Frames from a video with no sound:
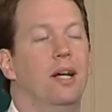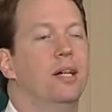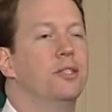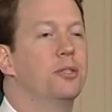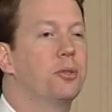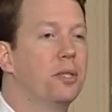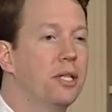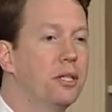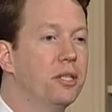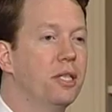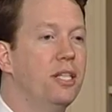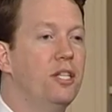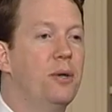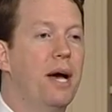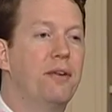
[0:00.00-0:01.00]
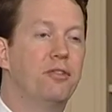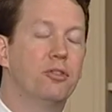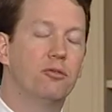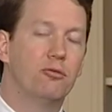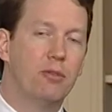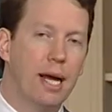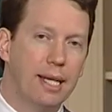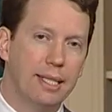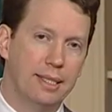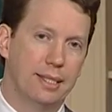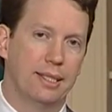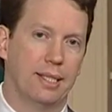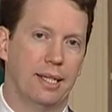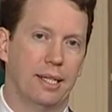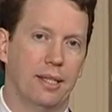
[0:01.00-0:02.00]
So clearly you have to
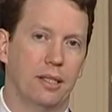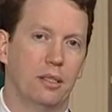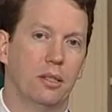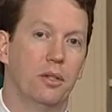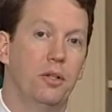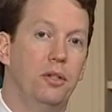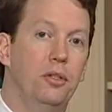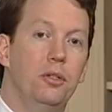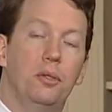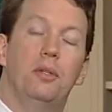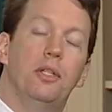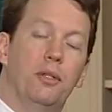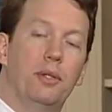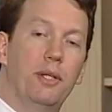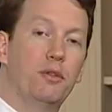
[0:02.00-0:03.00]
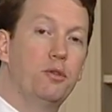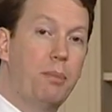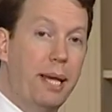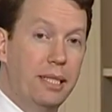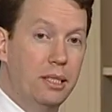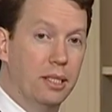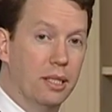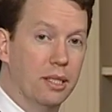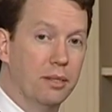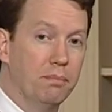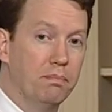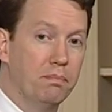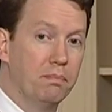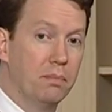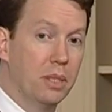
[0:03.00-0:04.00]
reconcile the new theory of
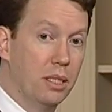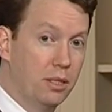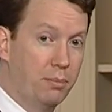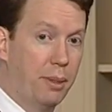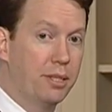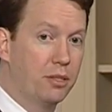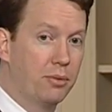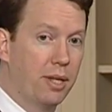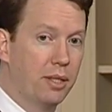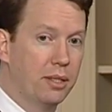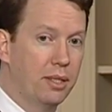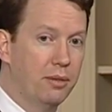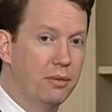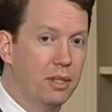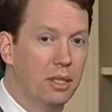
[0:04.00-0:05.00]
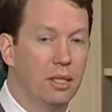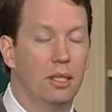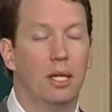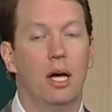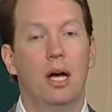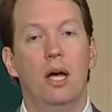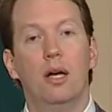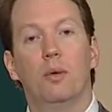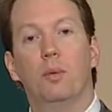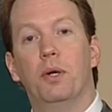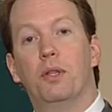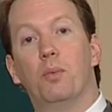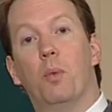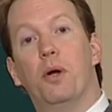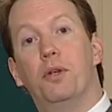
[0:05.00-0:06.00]
space-time, special relativity,
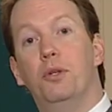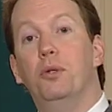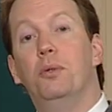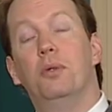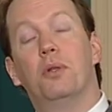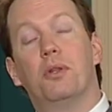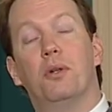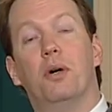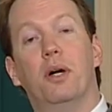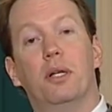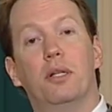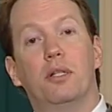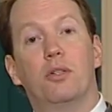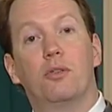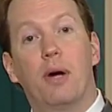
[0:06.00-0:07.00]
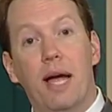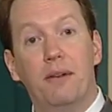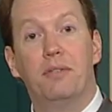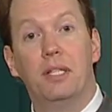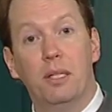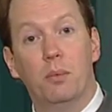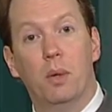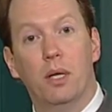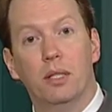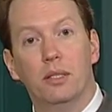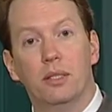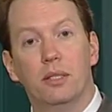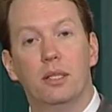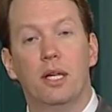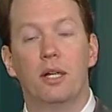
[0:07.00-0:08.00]
with what Newton thought gravity
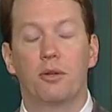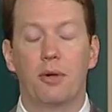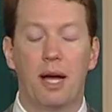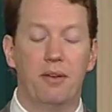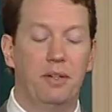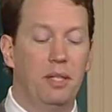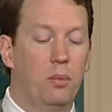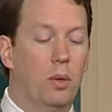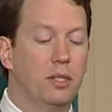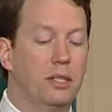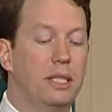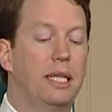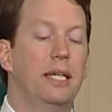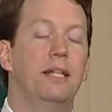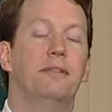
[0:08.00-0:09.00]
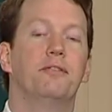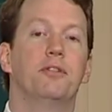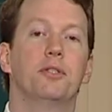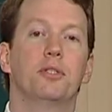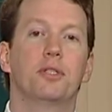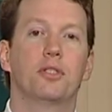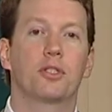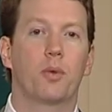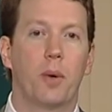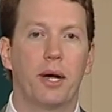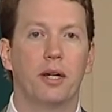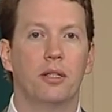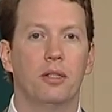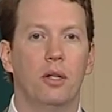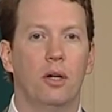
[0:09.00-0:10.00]
was. Gravity was the inverse
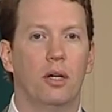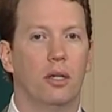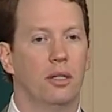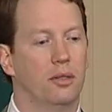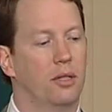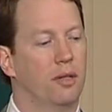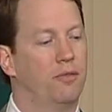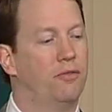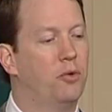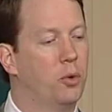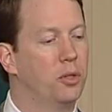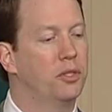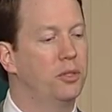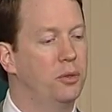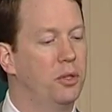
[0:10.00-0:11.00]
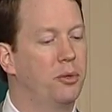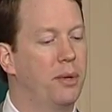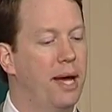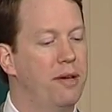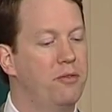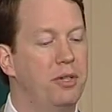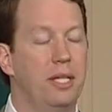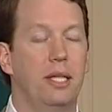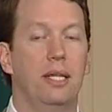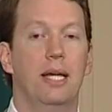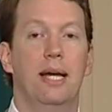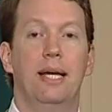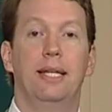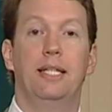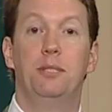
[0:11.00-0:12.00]
square law. The force due to gravity
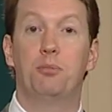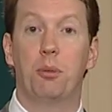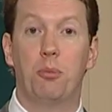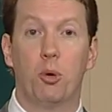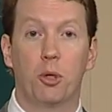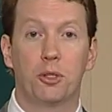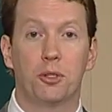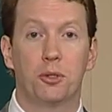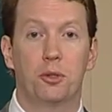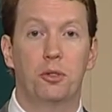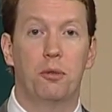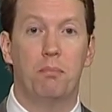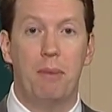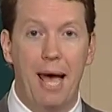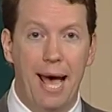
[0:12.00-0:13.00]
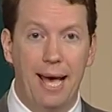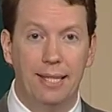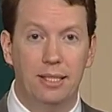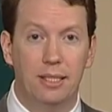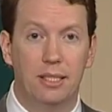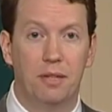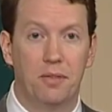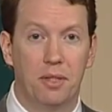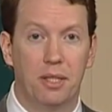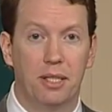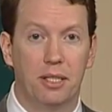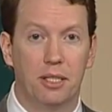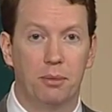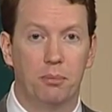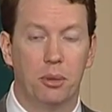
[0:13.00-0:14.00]
is proportional to the mass of the thing
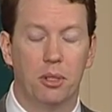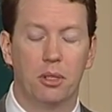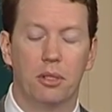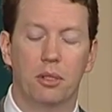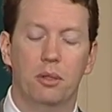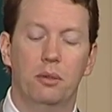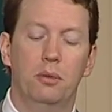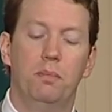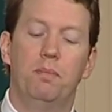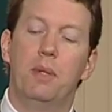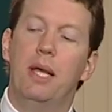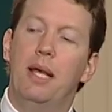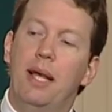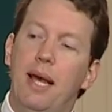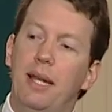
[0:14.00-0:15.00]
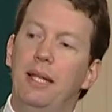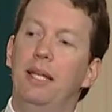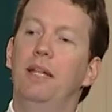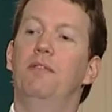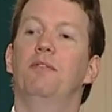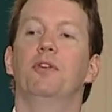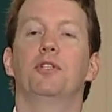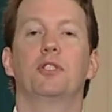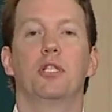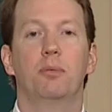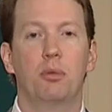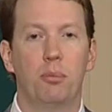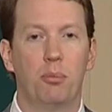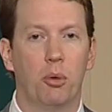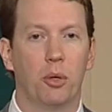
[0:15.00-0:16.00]
that is pulling you, and inversely
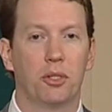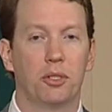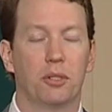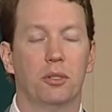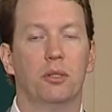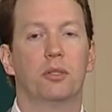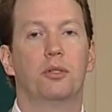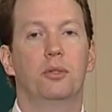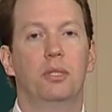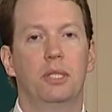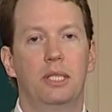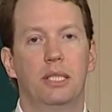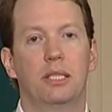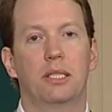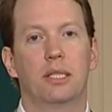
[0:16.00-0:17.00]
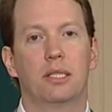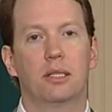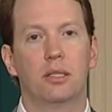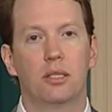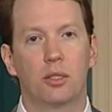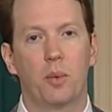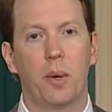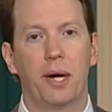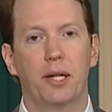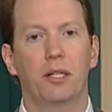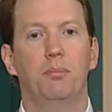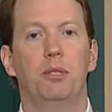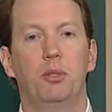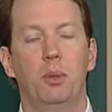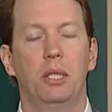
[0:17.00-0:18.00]
proportional to the distance squared
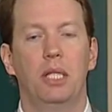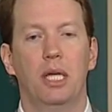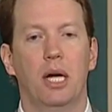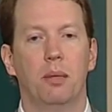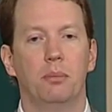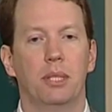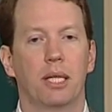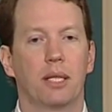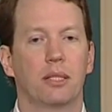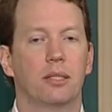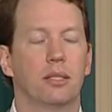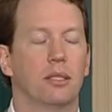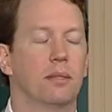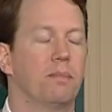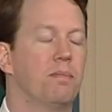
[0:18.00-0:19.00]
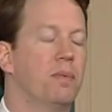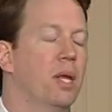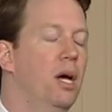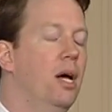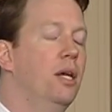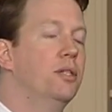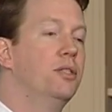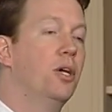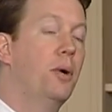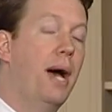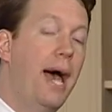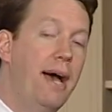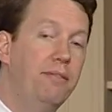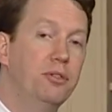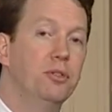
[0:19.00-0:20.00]
between the objects. So
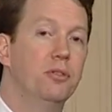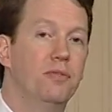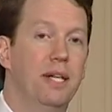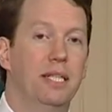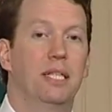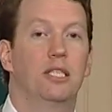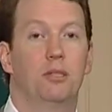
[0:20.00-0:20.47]
after inventing